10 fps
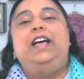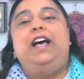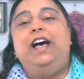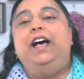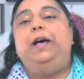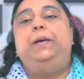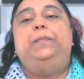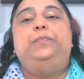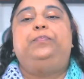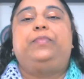
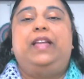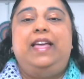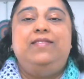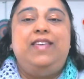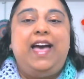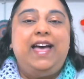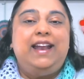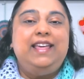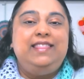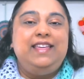And that,
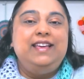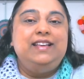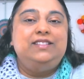I think,